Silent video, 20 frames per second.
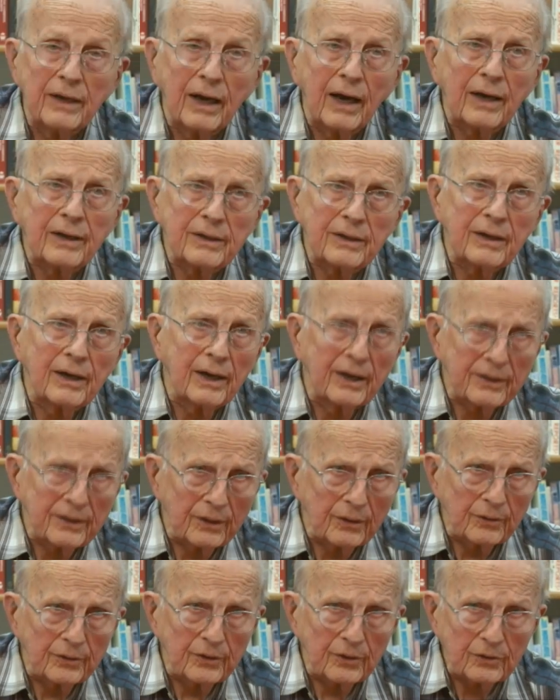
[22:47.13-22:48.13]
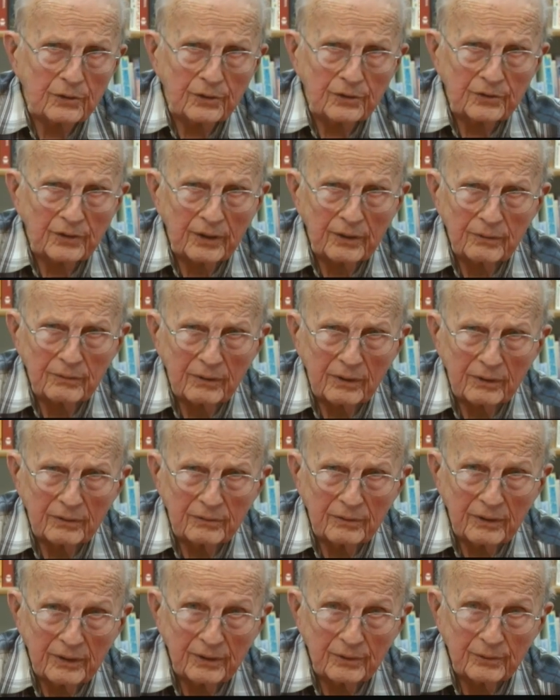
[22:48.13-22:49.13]
Yeah, I don't know, because I
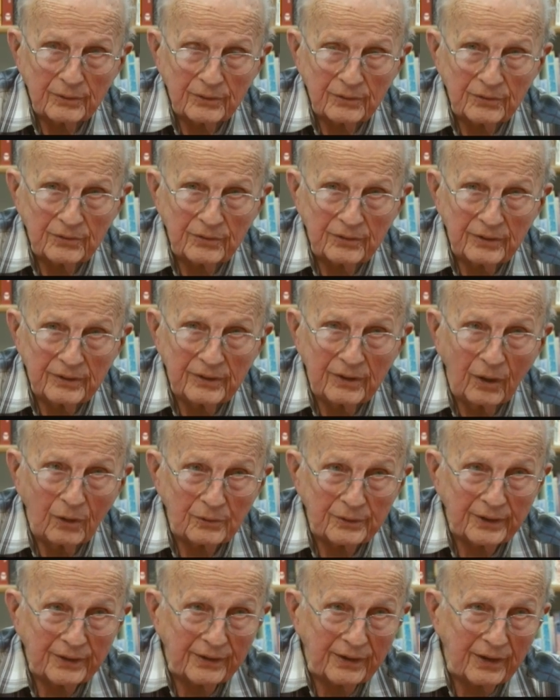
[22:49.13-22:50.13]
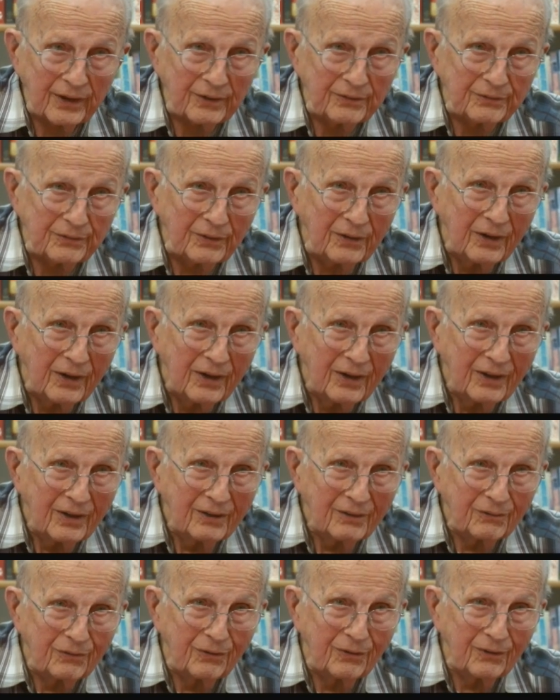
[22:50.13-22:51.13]
really was only there
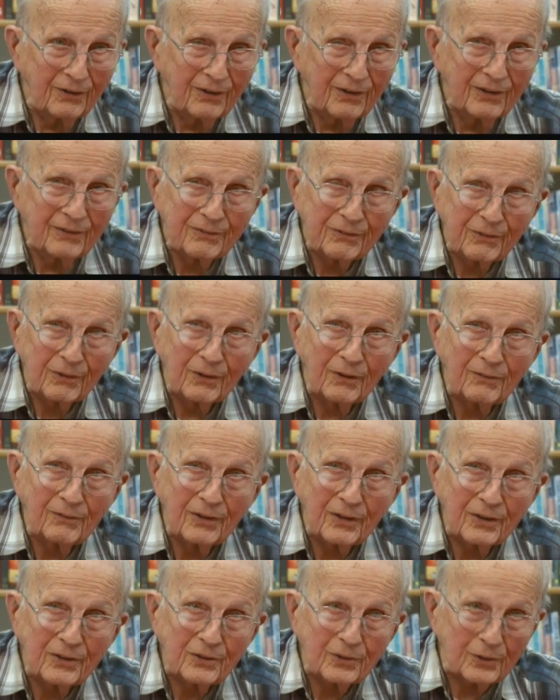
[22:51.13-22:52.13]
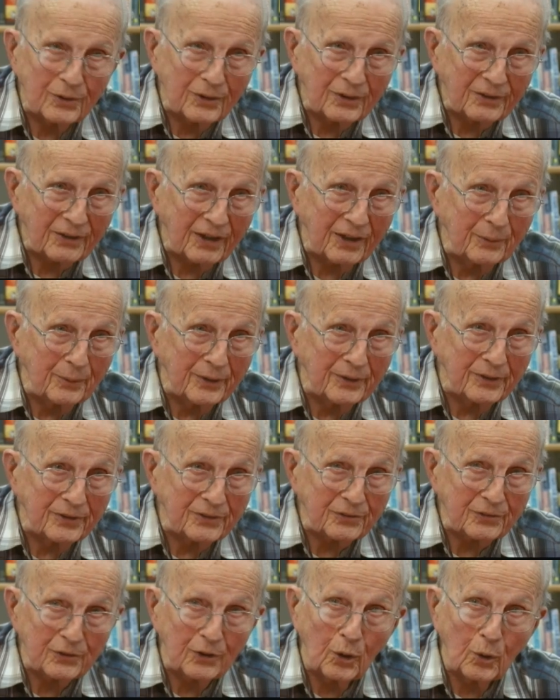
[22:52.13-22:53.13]
for a very short time in the
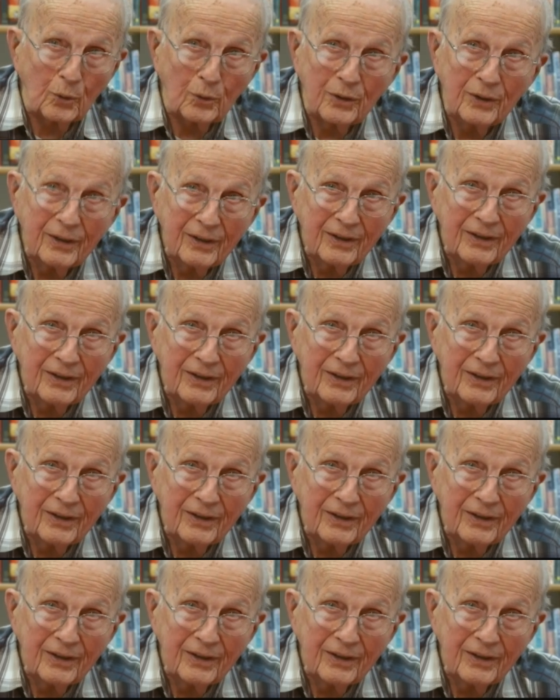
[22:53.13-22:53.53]
snow.